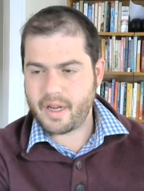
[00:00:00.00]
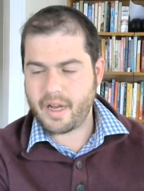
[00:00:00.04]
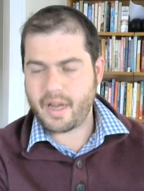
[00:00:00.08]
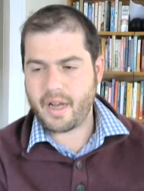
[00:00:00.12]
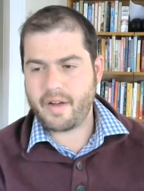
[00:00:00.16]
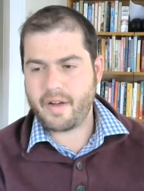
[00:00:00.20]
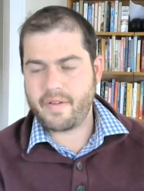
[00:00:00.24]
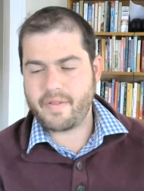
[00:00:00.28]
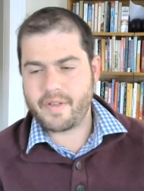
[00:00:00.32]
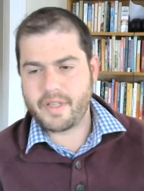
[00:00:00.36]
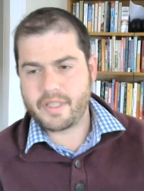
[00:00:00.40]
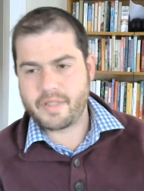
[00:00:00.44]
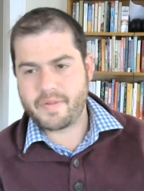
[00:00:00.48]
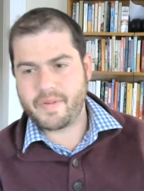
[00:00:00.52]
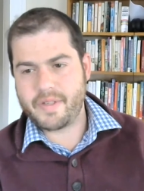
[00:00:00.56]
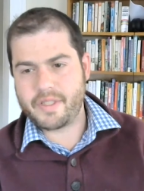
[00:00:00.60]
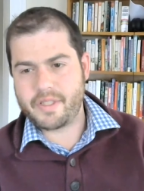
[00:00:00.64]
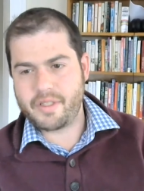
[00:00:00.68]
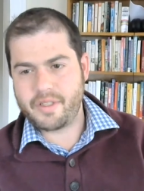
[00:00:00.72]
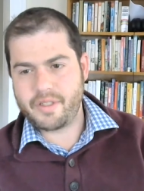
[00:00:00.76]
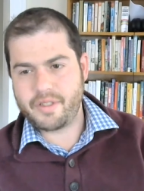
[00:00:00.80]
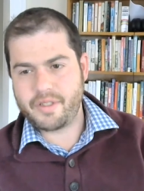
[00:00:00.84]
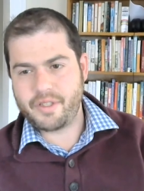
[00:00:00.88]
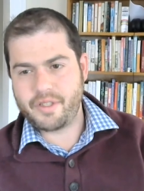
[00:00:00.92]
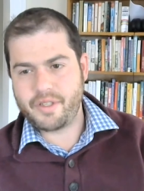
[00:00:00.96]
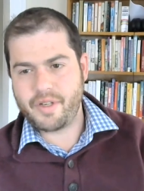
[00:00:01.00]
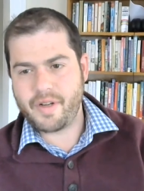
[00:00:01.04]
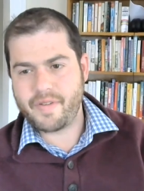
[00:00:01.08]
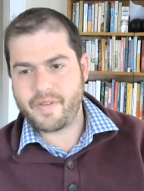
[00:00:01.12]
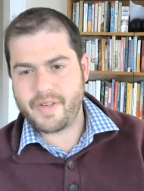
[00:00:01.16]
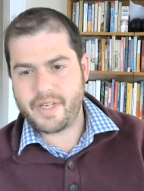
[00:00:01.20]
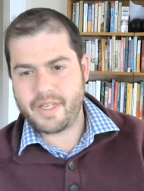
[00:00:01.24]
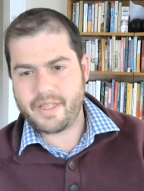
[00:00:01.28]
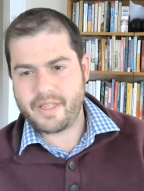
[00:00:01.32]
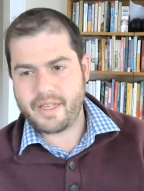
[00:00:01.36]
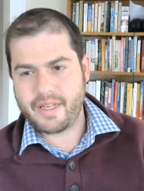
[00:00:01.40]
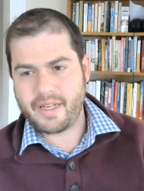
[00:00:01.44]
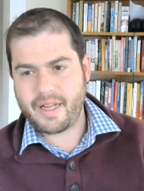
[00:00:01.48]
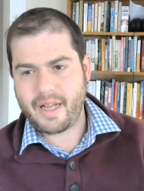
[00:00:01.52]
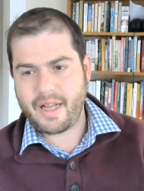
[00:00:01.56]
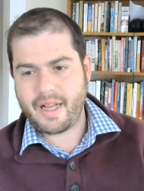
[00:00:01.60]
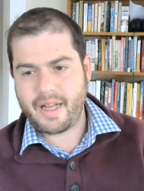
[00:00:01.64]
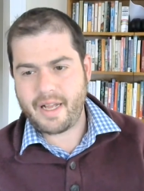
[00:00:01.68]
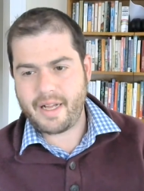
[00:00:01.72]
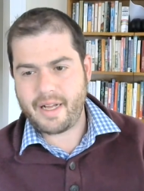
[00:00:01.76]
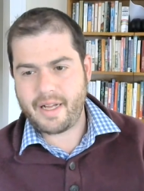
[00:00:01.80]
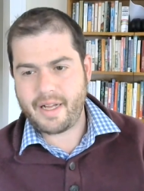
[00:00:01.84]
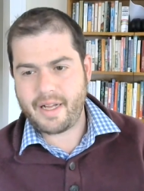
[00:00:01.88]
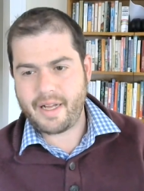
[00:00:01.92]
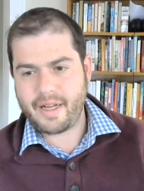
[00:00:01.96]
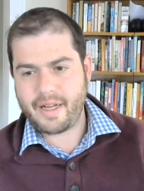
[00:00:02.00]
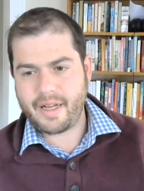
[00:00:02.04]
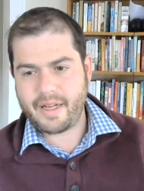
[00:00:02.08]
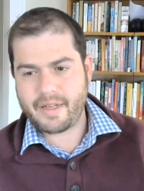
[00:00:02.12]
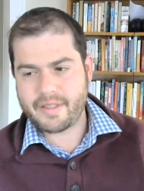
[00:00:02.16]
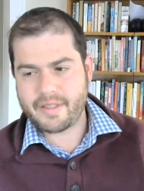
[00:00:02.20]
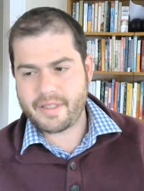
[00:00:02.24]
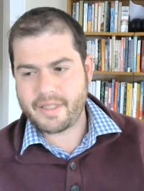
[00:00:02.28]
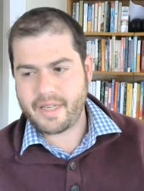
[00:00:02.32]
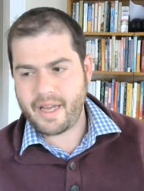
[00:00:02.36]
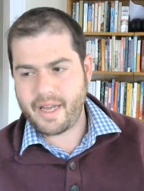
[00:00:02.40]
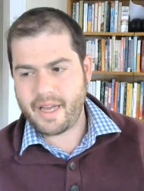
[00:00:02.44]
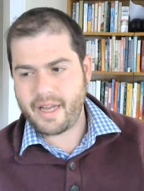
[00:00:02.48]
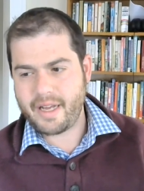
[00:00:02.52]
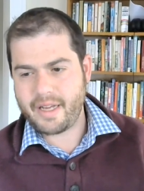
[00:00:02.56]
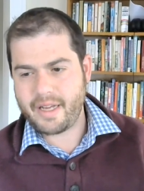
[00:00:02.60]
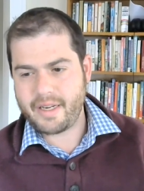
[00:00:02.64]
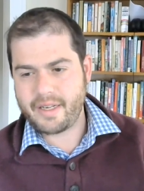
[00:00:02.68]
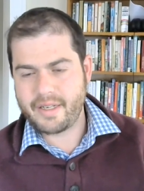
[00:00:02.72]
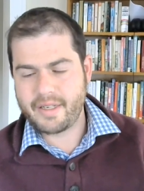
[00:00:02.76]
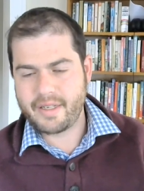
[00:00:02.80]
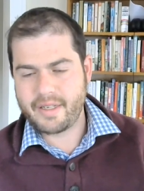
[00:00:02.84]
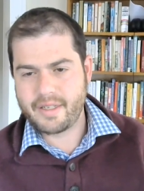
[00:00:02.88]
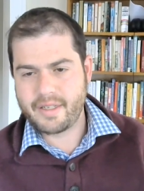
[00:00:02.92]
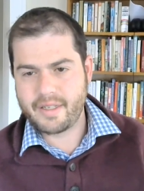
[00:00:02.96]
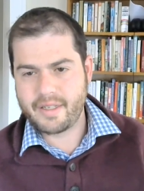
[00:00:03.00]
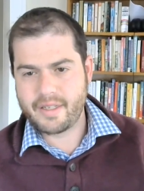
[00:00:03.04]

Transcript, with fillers: Uh, Elizabeth, do, do you have anything uh, else to add?